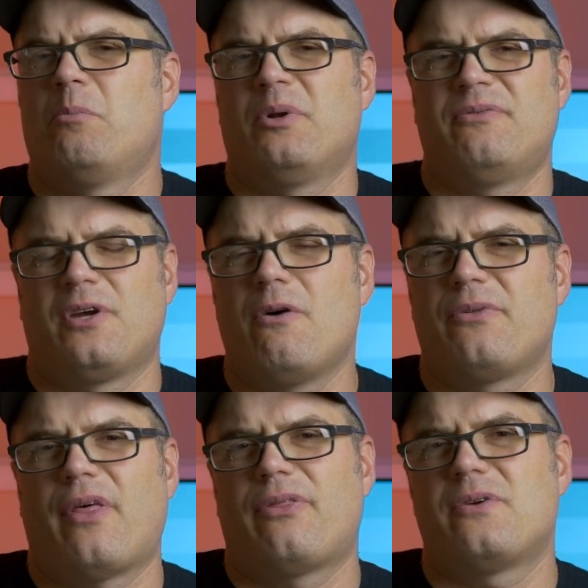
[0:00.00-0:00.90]
But if you go
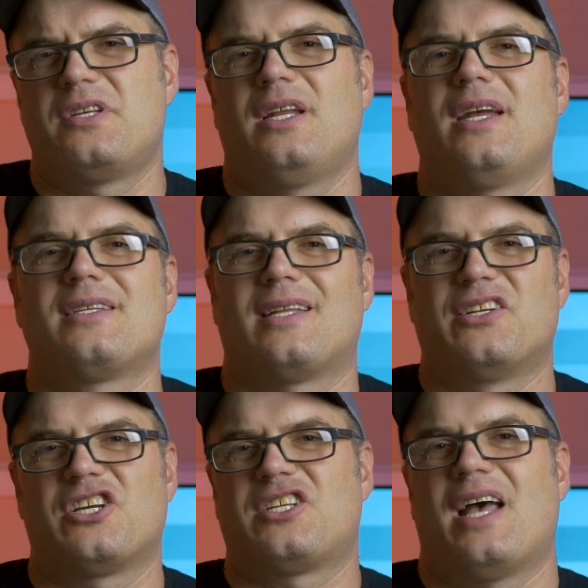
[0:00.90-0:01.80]
with the 13 inch that
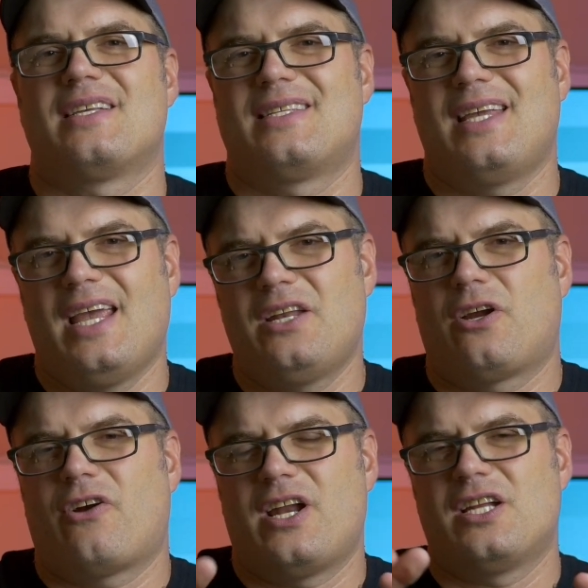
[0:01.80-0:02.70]
just has the
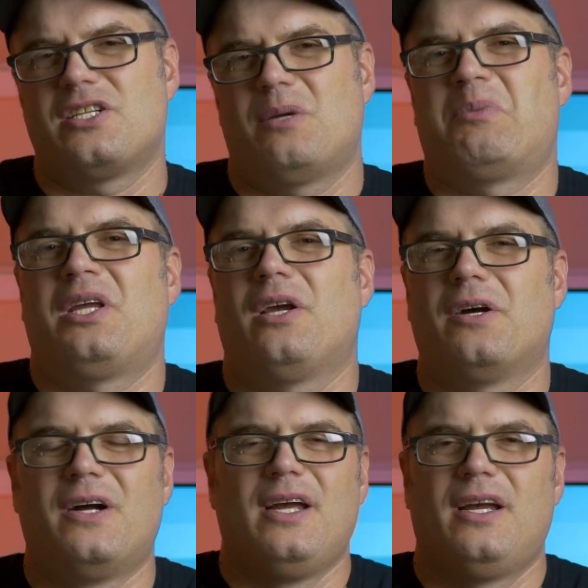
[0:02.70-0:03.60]
integrated GPU,